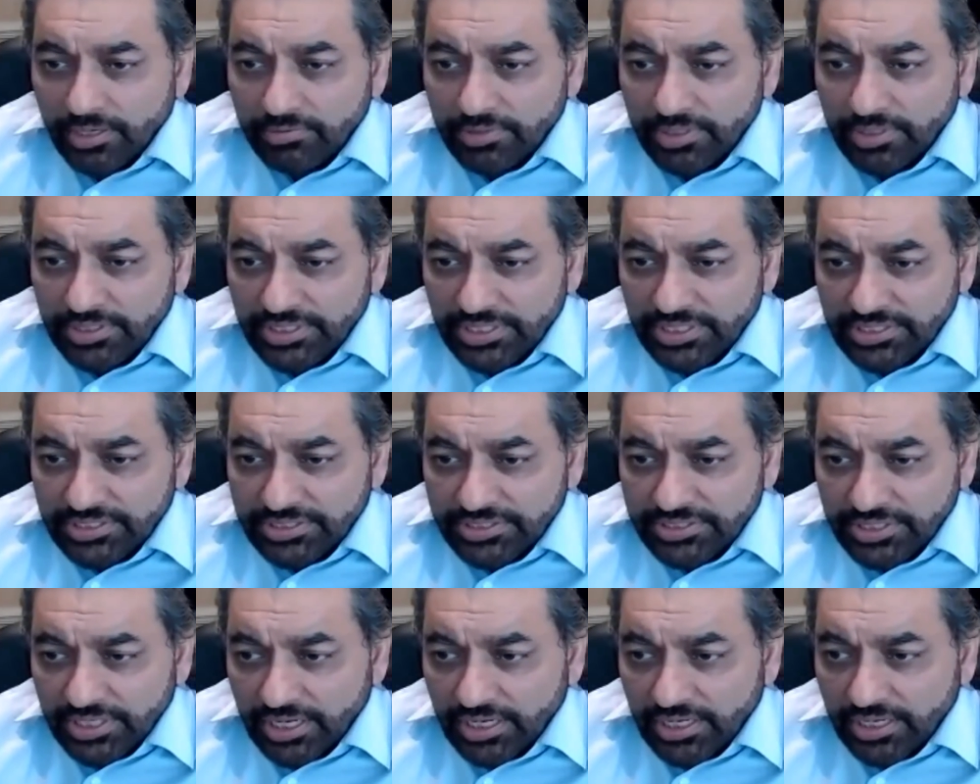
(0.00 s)
we'll just
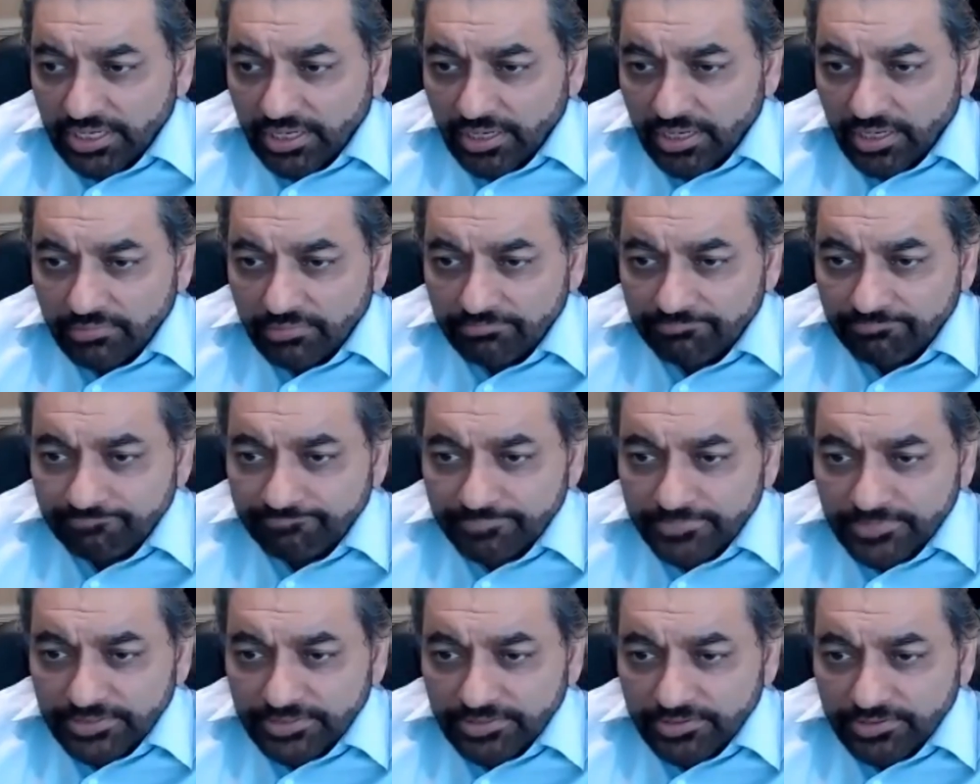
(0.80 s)
take
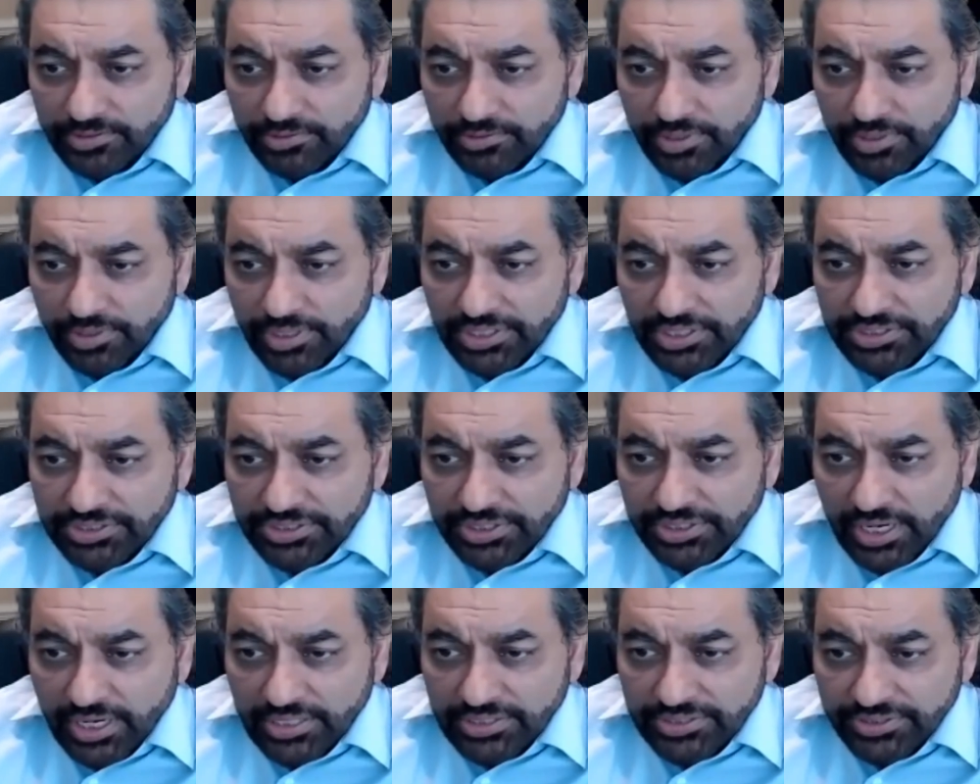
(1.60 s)
Suresh
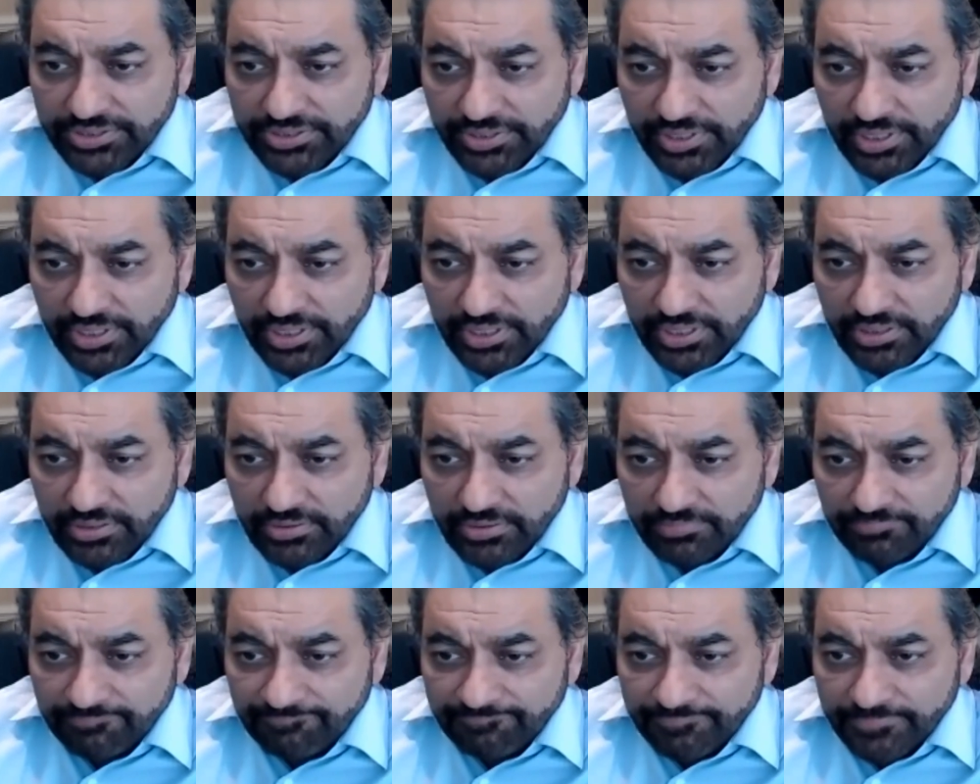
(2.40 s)
Shastri,
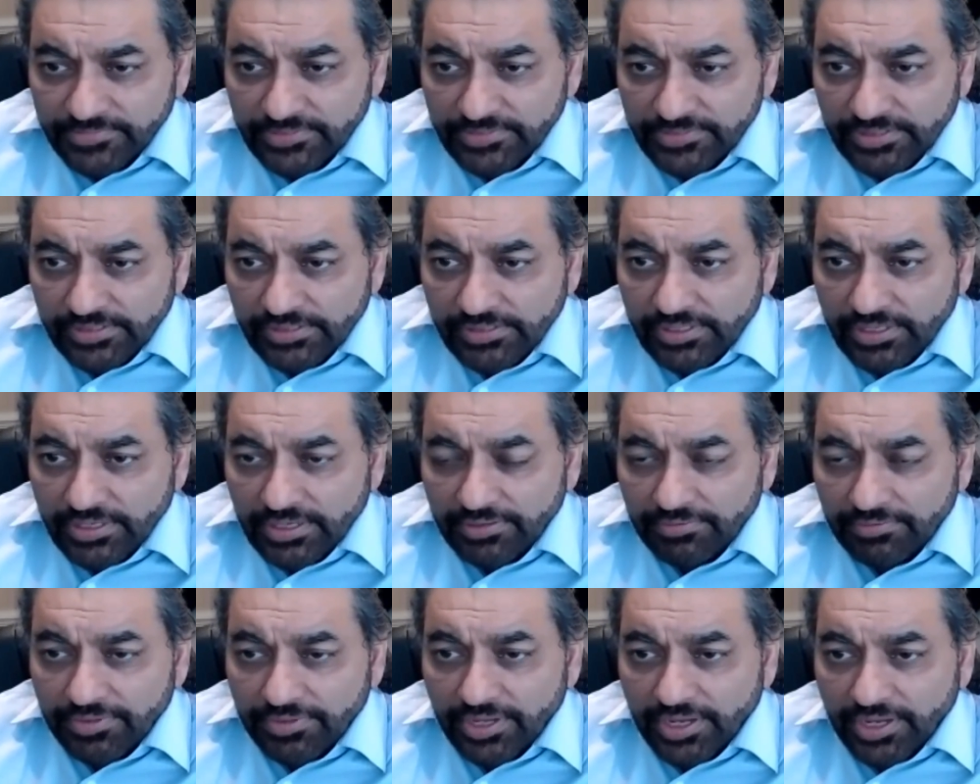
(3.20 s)

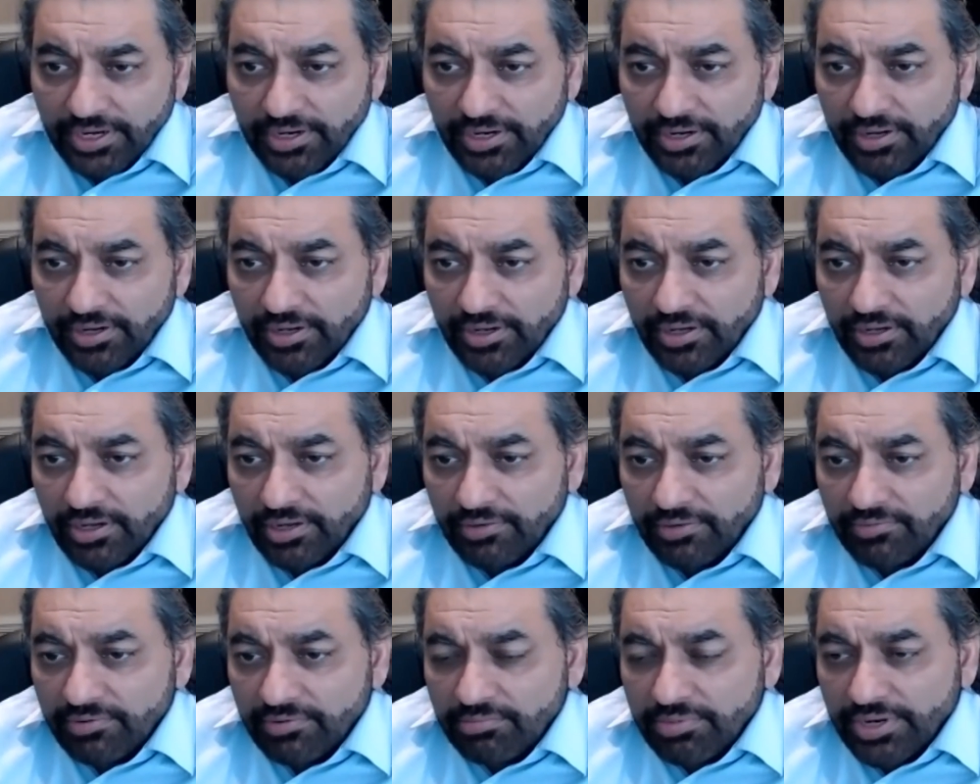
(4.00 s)
and then
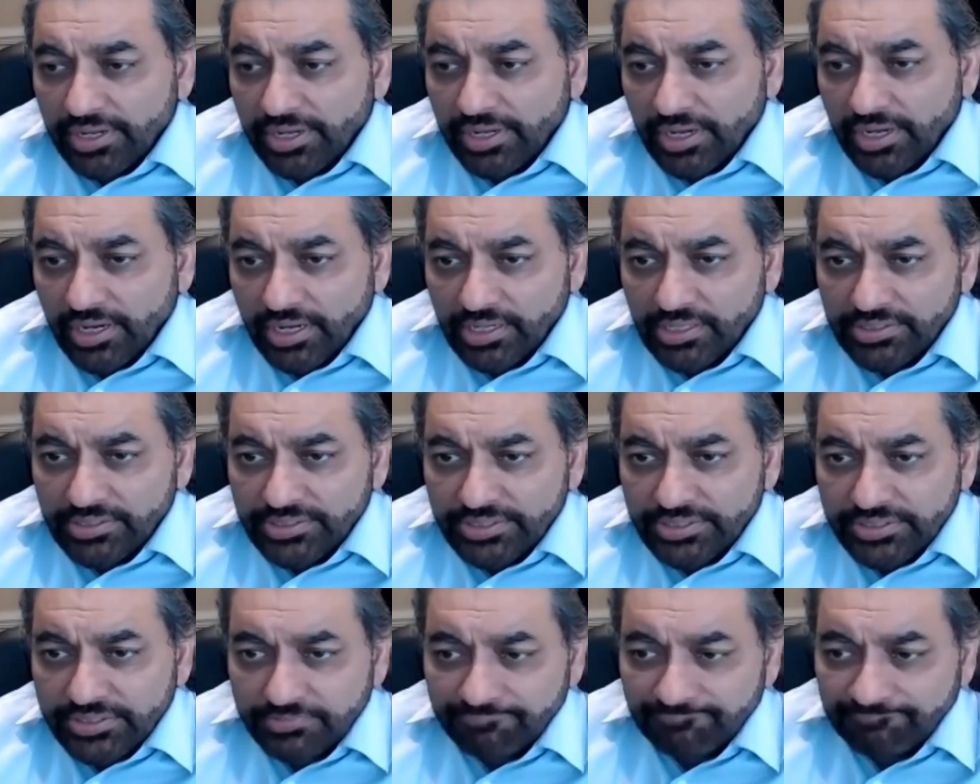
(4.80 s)
everybody
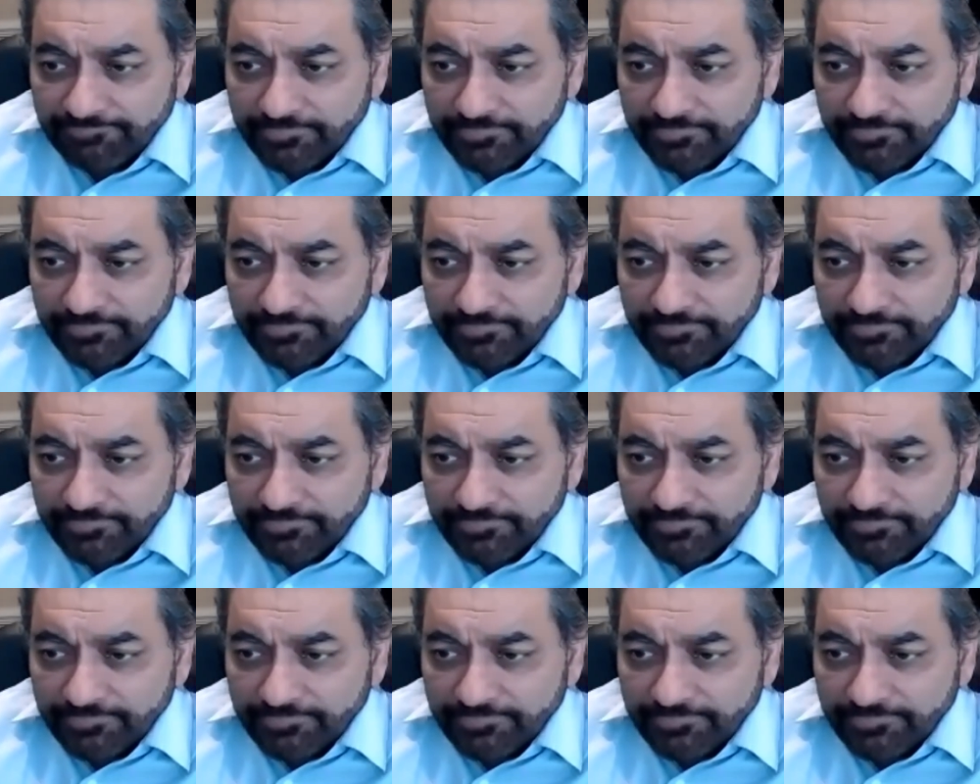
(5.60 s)
else.